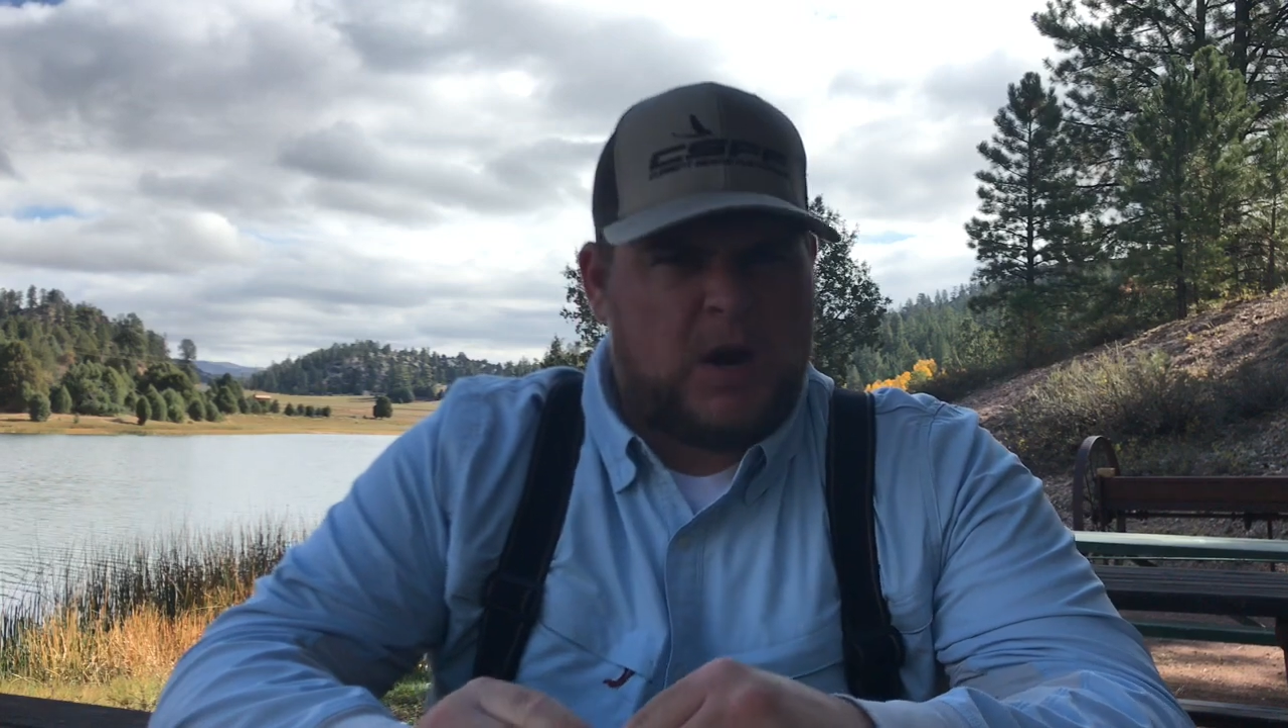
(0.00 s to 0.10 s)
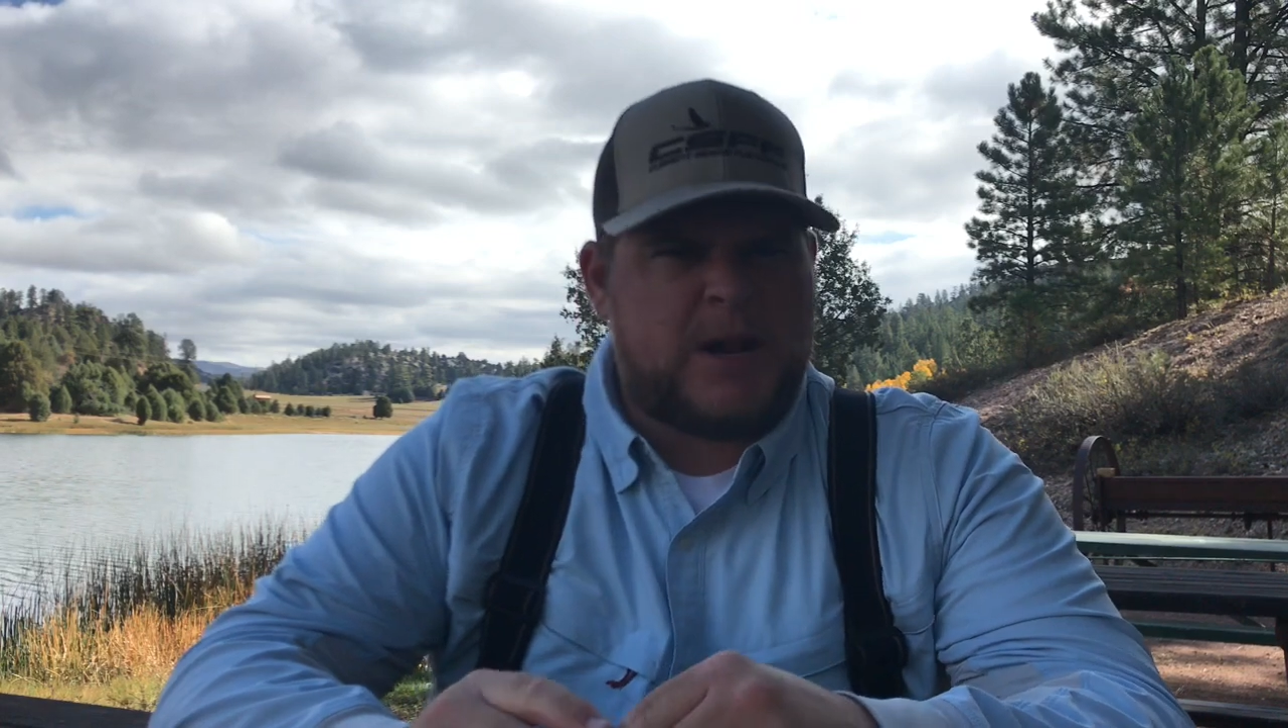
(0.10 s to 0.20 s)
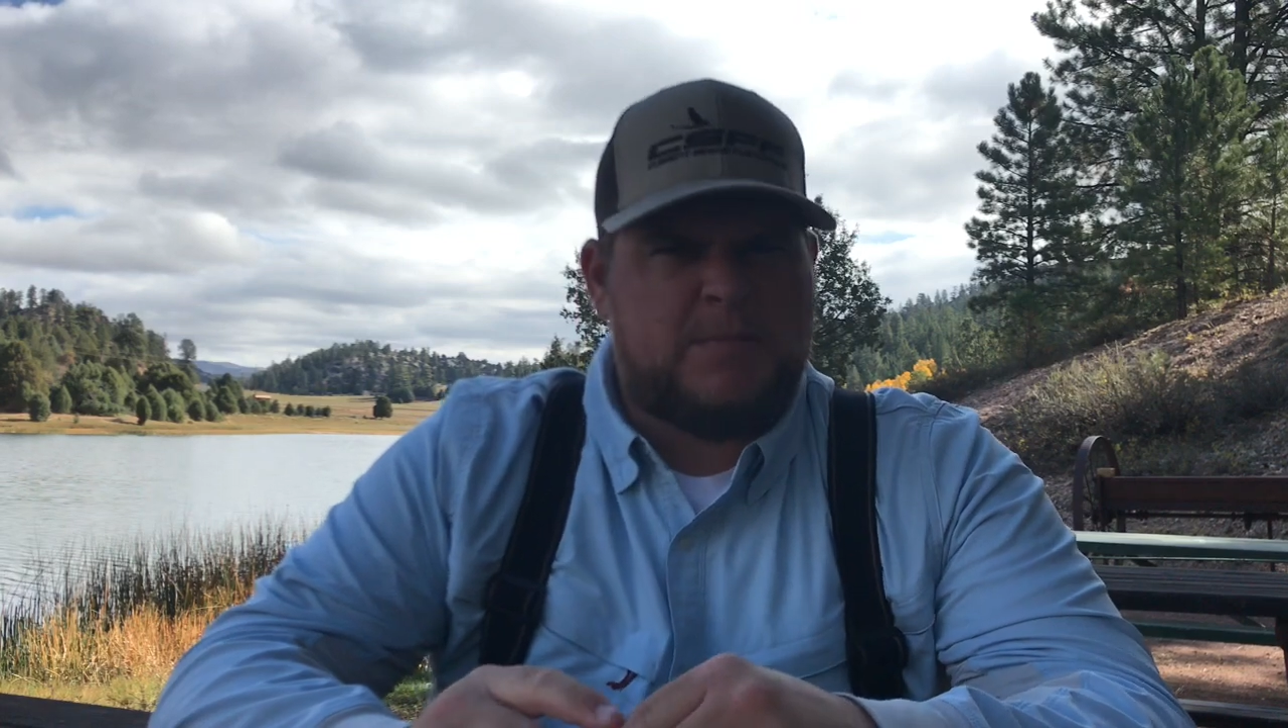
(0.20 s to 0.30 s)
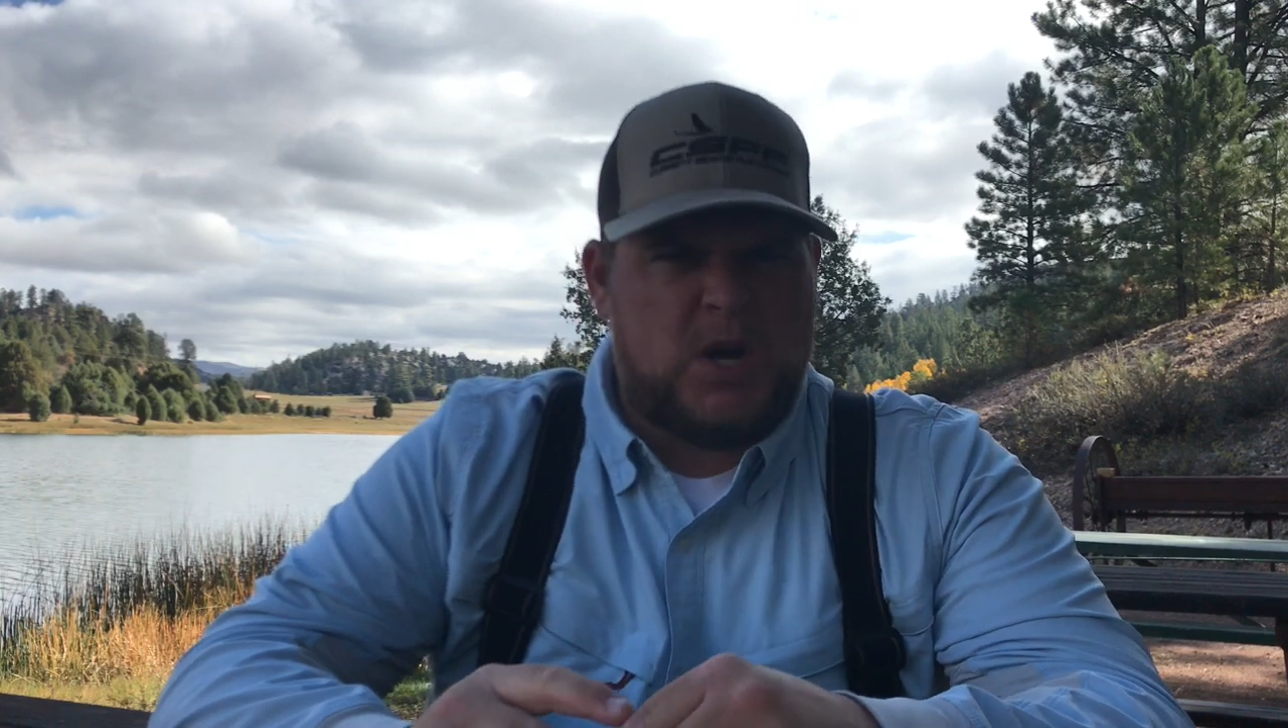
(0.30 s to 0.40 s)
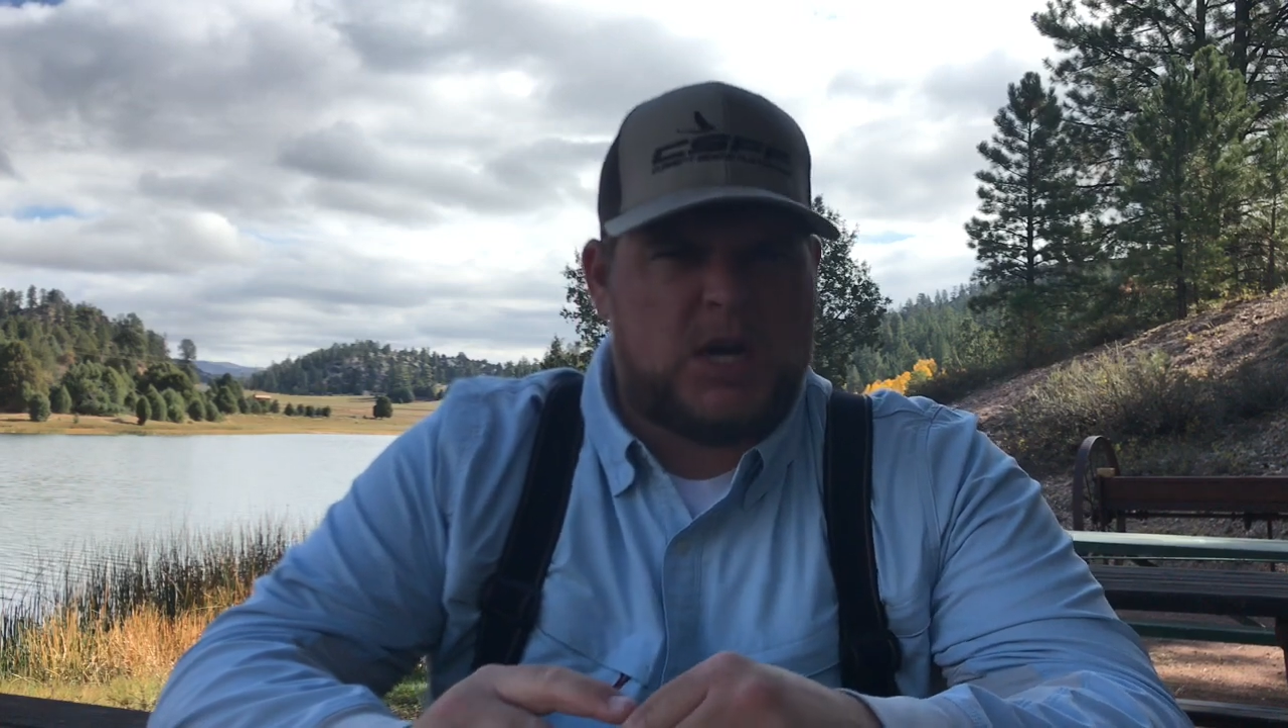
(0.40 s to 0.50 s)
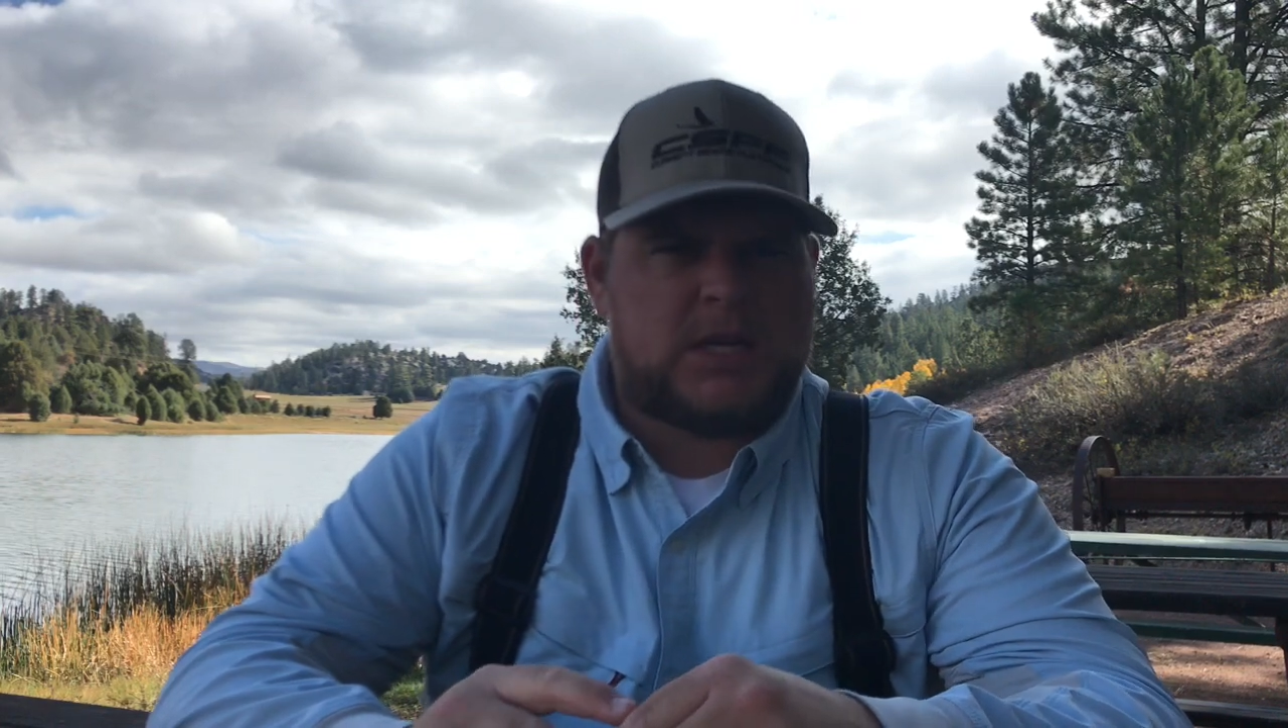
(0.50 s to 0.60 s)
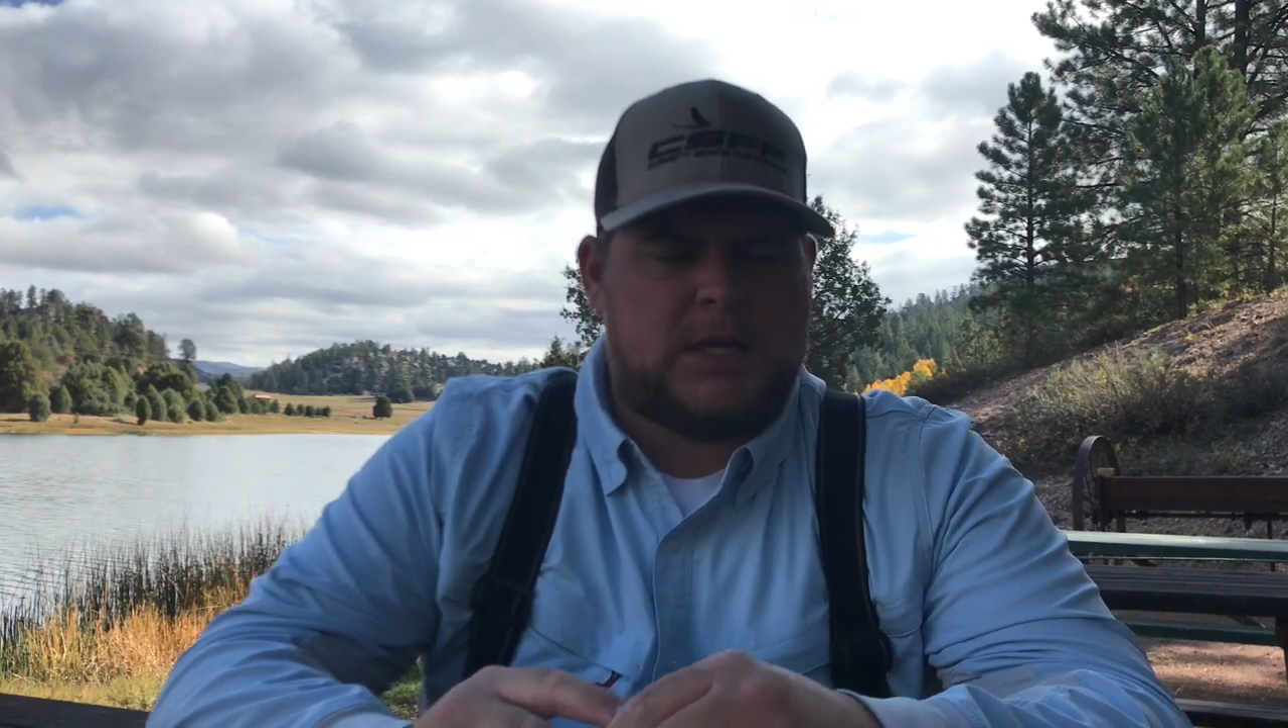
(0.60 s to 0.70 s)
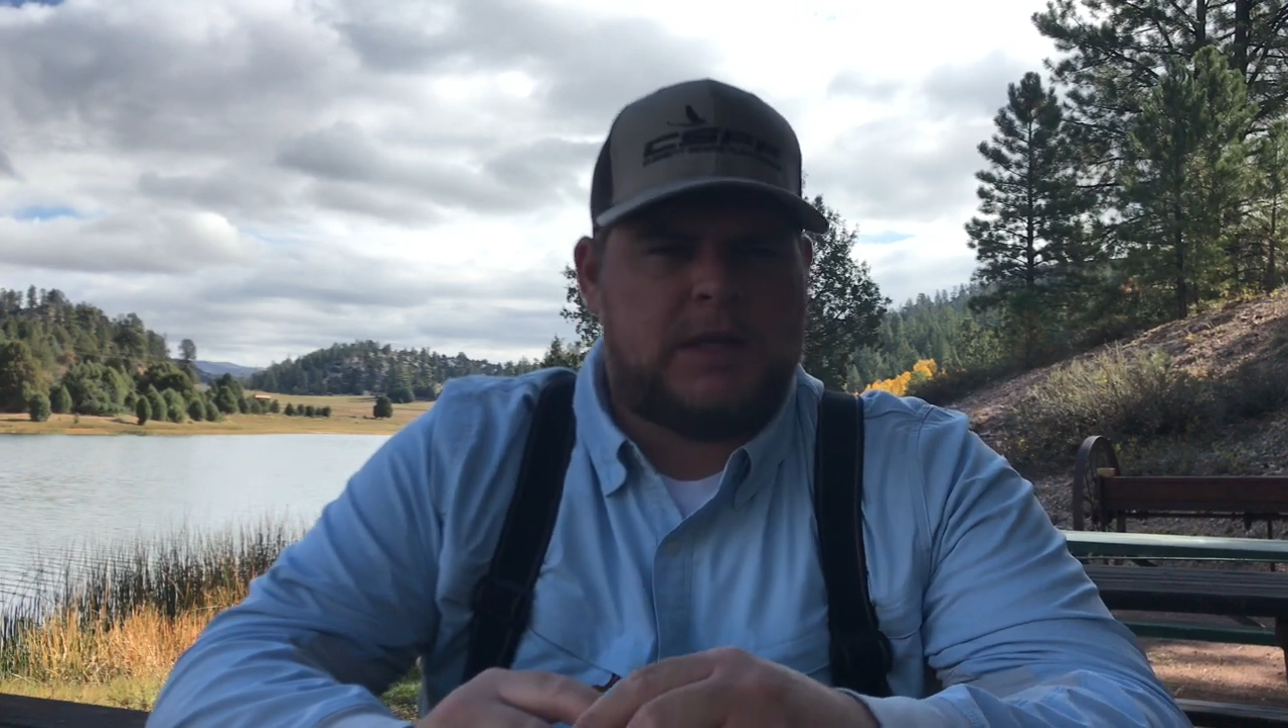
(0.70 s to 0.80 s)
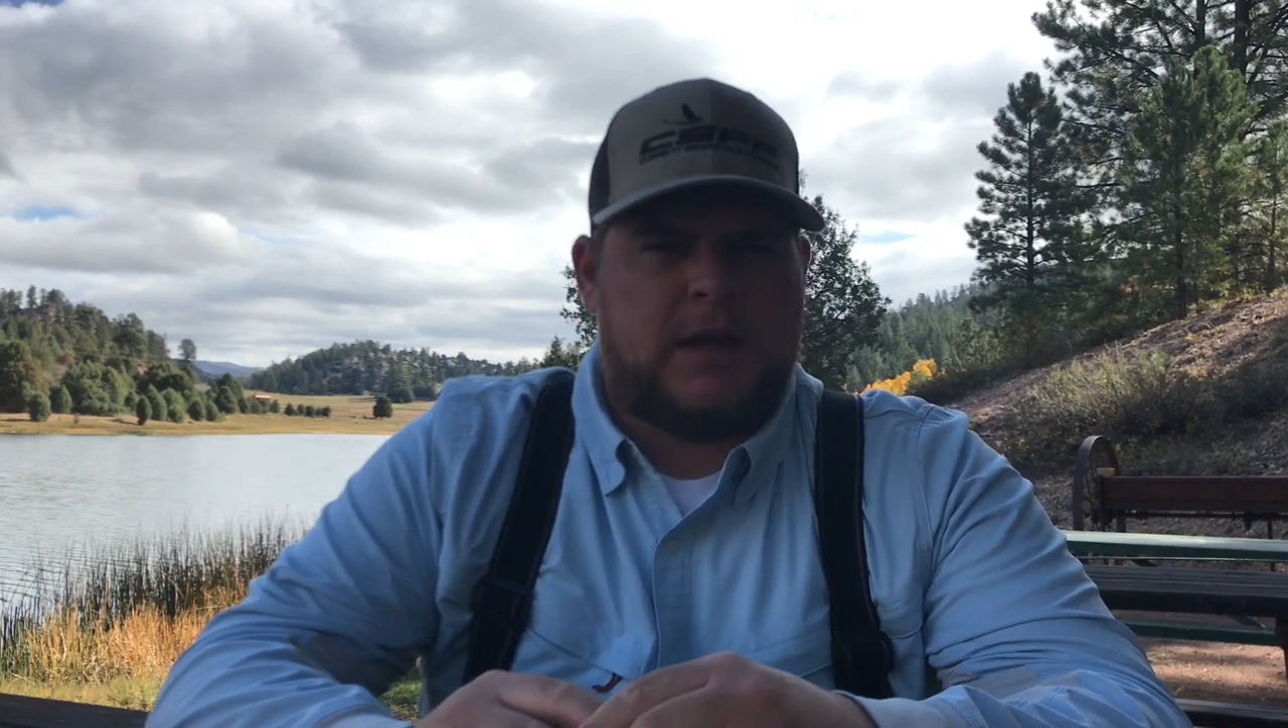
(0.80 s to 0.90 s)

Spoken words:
already booked